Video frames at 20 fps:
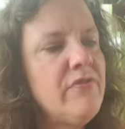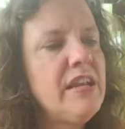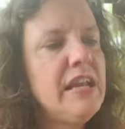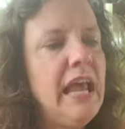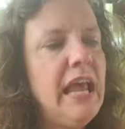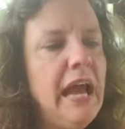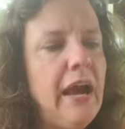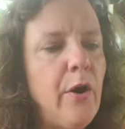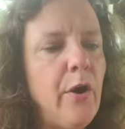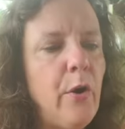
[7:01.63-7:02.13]
of it
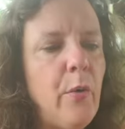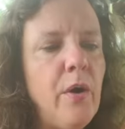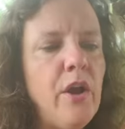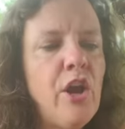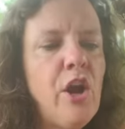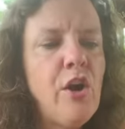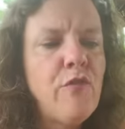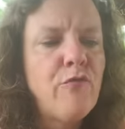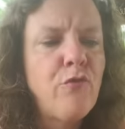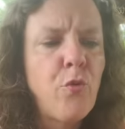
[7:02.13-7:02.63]
now,
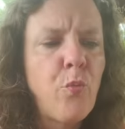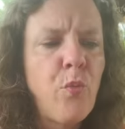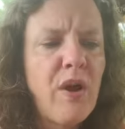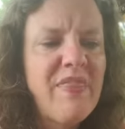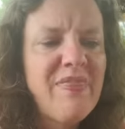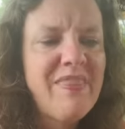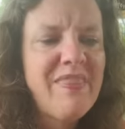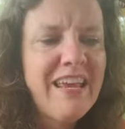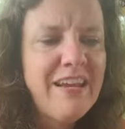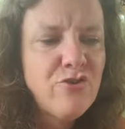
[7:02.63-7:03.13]
for
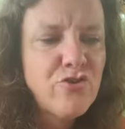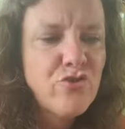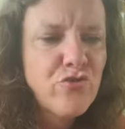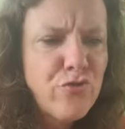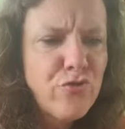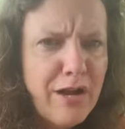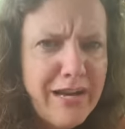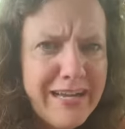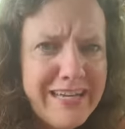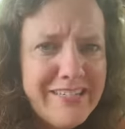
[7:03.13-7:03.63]
when they
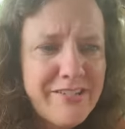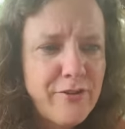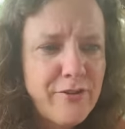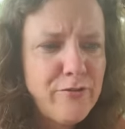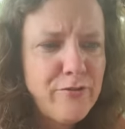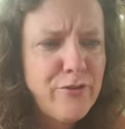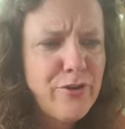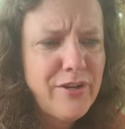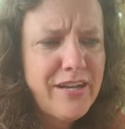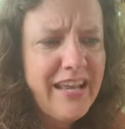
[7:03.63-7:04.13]
tried to
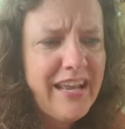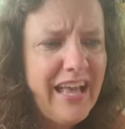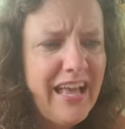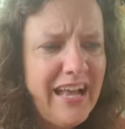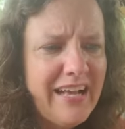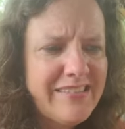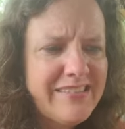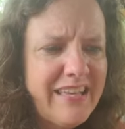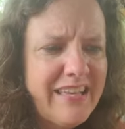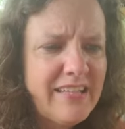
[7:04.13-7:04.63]
look at
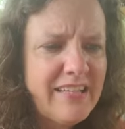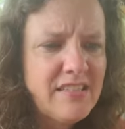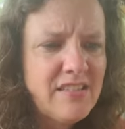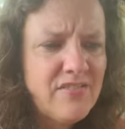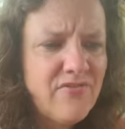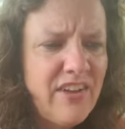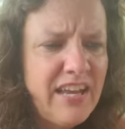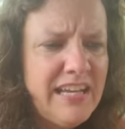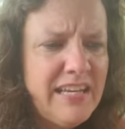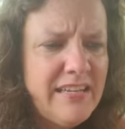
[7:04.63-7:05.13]
Aslan's
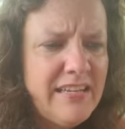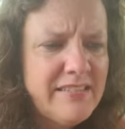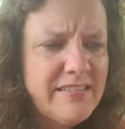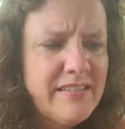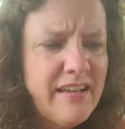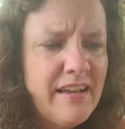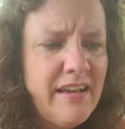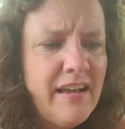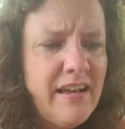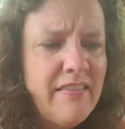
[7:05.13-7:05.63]

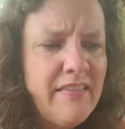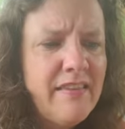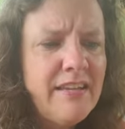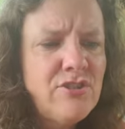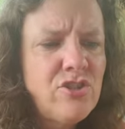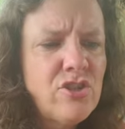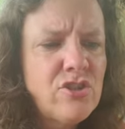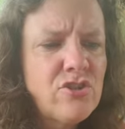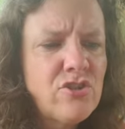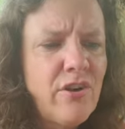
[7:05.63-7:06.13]
face, they
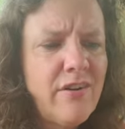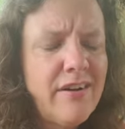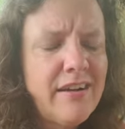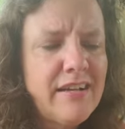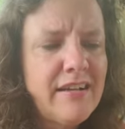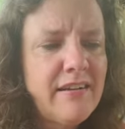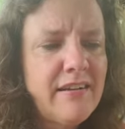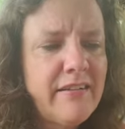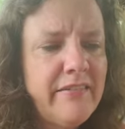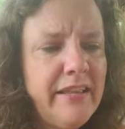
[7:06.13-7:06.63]
just caught
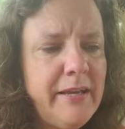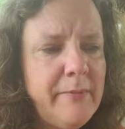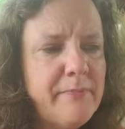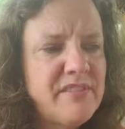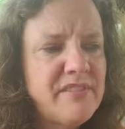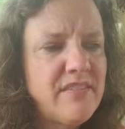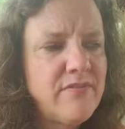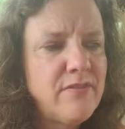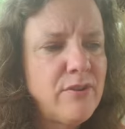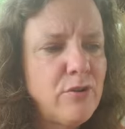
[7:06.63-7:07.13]
a
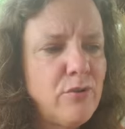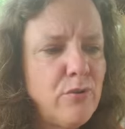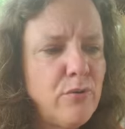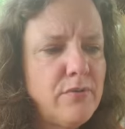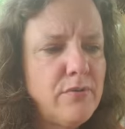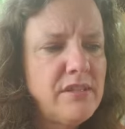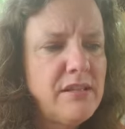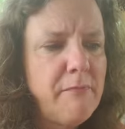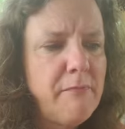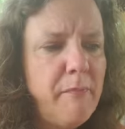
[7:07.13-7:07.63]
glimpse of the
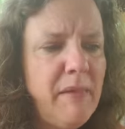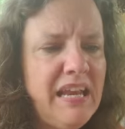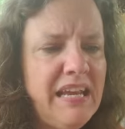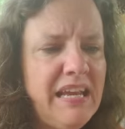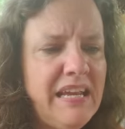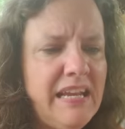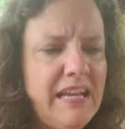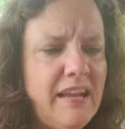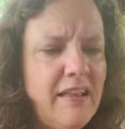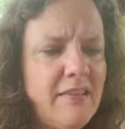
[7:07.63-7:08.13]
golden
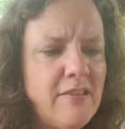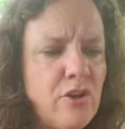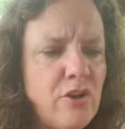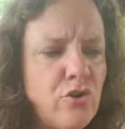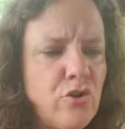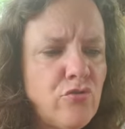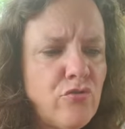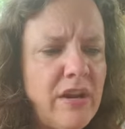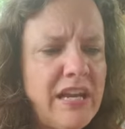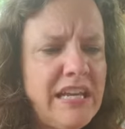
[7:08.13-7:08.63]
mane and the
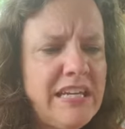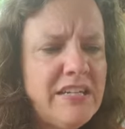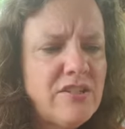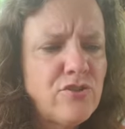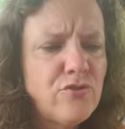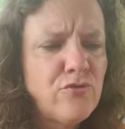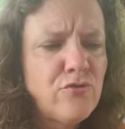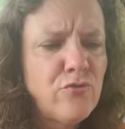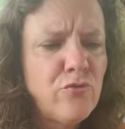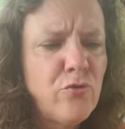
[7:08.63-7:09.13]

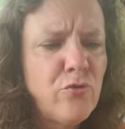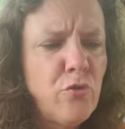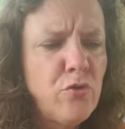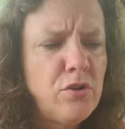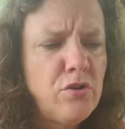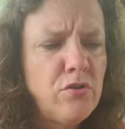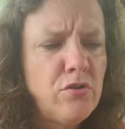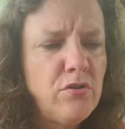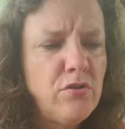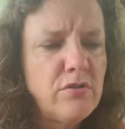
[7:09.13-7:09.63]
great,
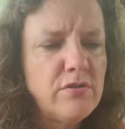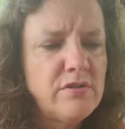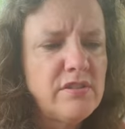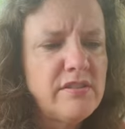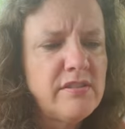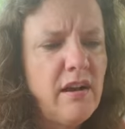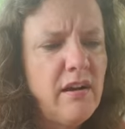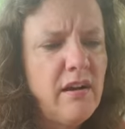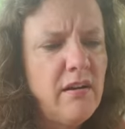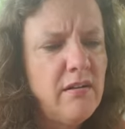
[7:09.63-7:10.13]
royal,
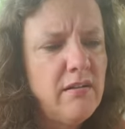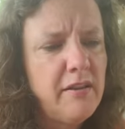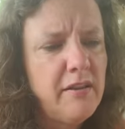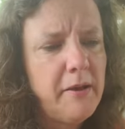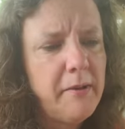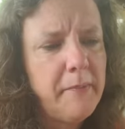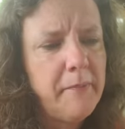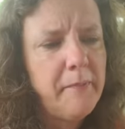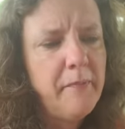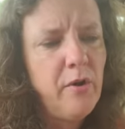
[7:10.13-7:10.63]

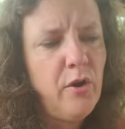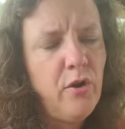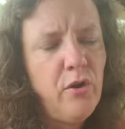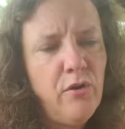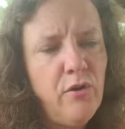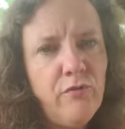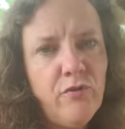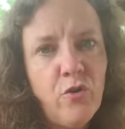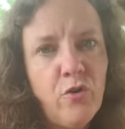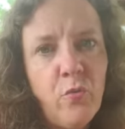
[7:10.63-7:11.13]
solemn,
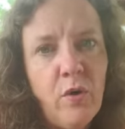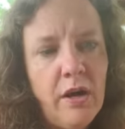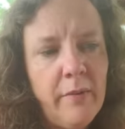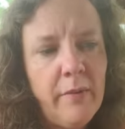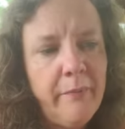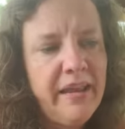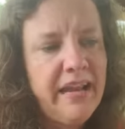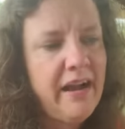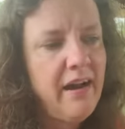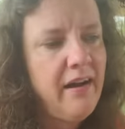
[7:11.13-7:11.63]

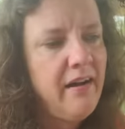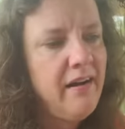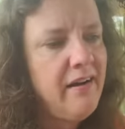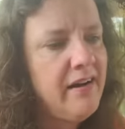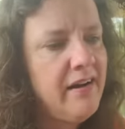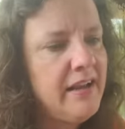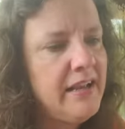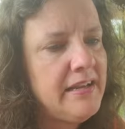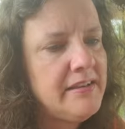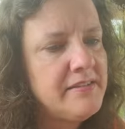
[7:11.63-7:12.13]
overwhelming
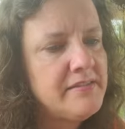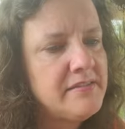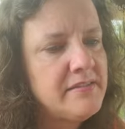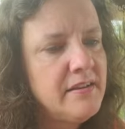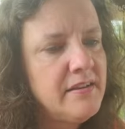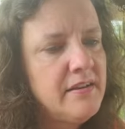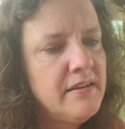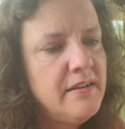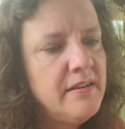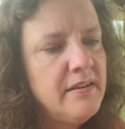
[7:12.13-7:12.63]

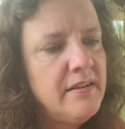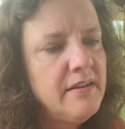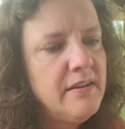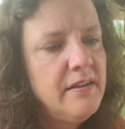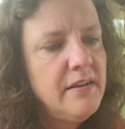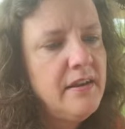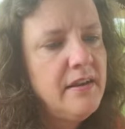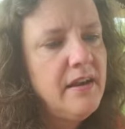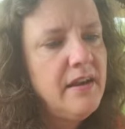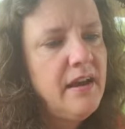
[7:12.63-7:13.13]
eyes.
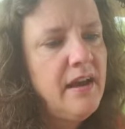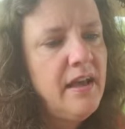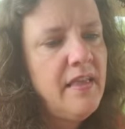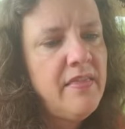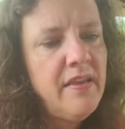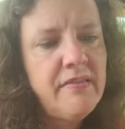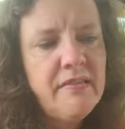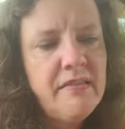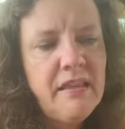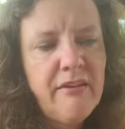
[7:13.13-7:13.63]

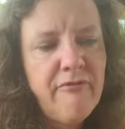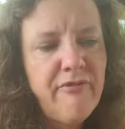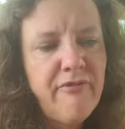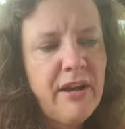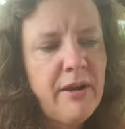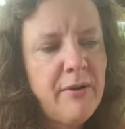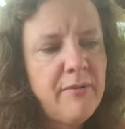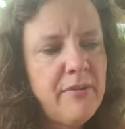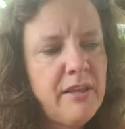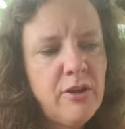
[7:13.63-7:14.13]
And then they
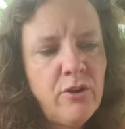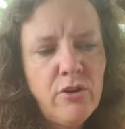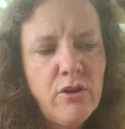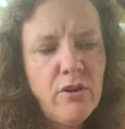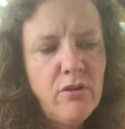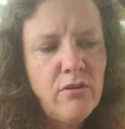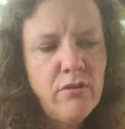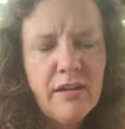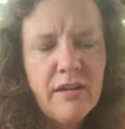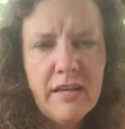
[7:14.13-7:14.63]
found they
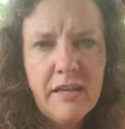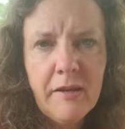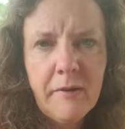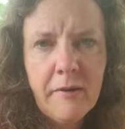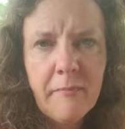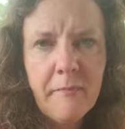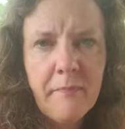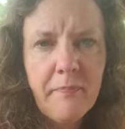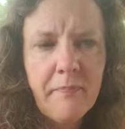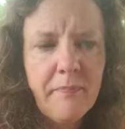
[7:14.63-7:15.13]
couldn't look at
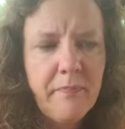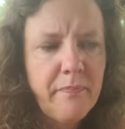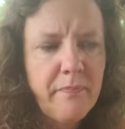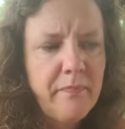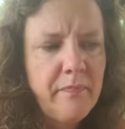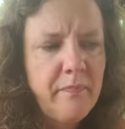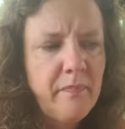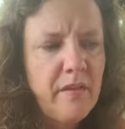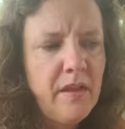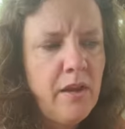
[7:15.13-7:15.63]
him
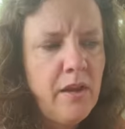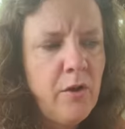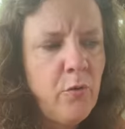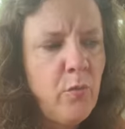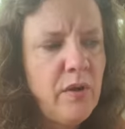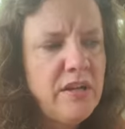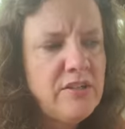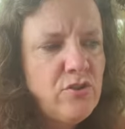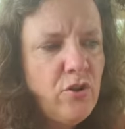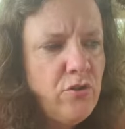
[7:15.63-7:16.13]

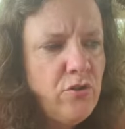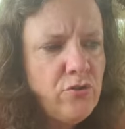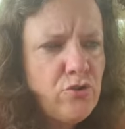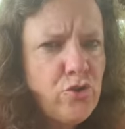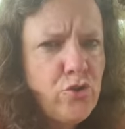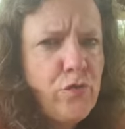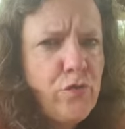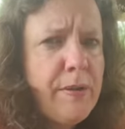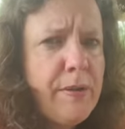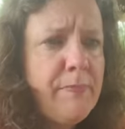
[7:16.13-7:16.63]
and went all
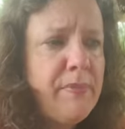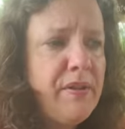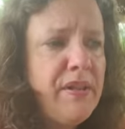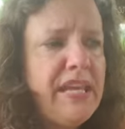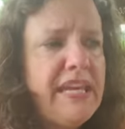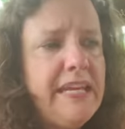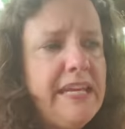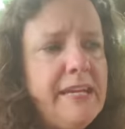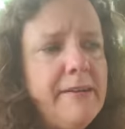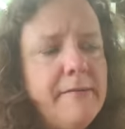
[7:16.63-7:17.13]

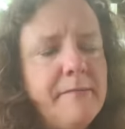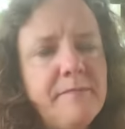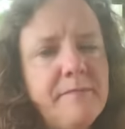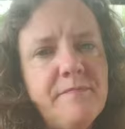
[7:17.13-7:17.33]
trembly.